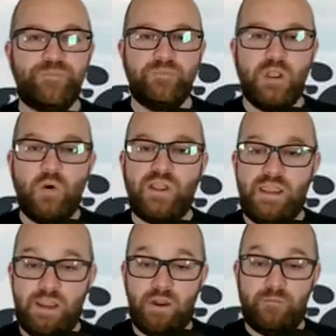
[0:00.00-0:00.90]
okay,
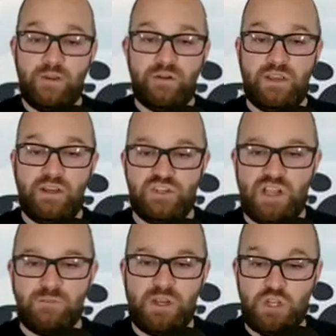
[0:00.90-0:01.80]
here, I'm here to get a
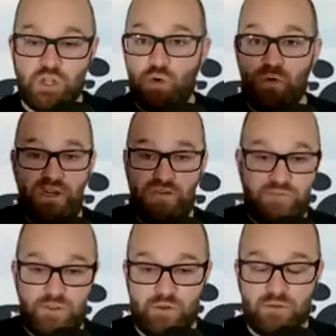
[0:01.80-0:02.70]
job done. You don't need to
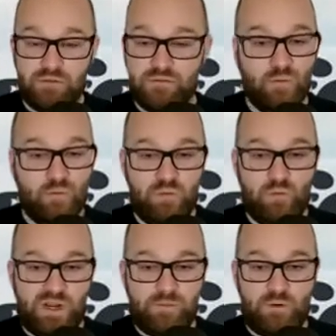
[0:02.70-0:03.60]
feel
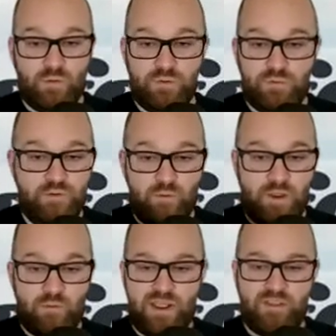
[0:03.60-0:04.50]
what I'm going through, feel my
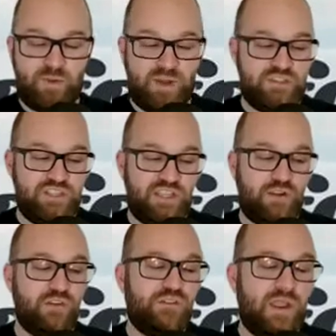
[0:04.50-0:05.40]
wrath. But I see that
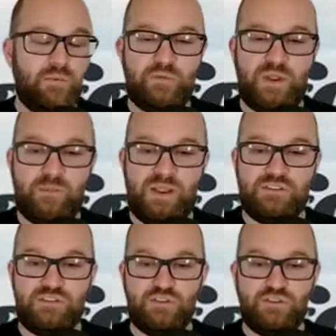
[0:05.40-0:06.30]
all the time with my
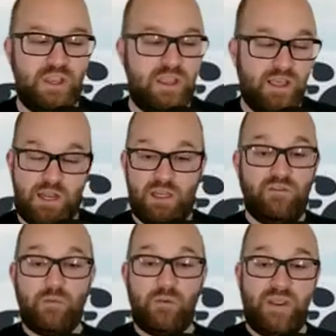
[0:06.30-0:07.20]
passengers, and I love
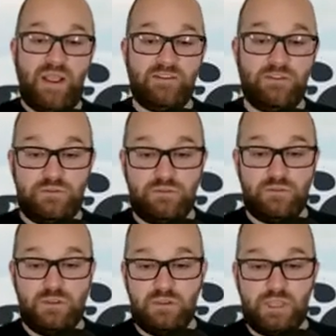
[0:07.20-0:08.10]
all my passengers.
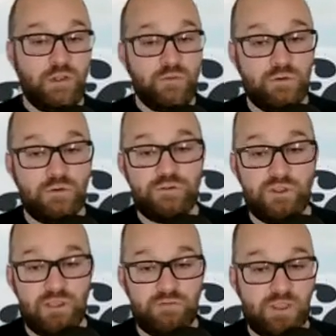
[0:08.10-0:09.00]
Thank you for using
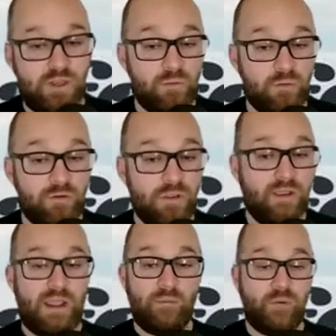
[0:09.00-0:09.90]
Lyft and Uber.
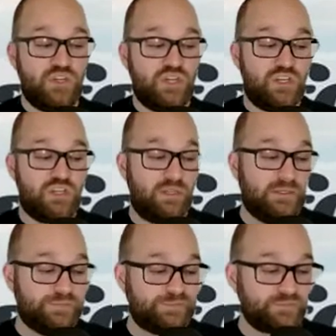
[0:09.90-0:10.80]
I appreciate you.
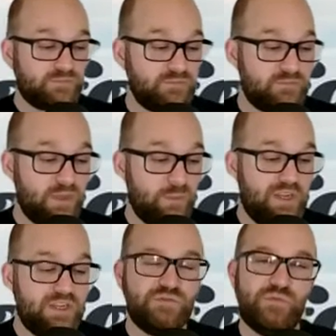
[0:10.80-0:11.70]
But
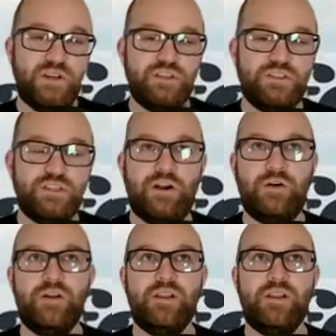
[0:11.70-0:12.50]
it is funny just how,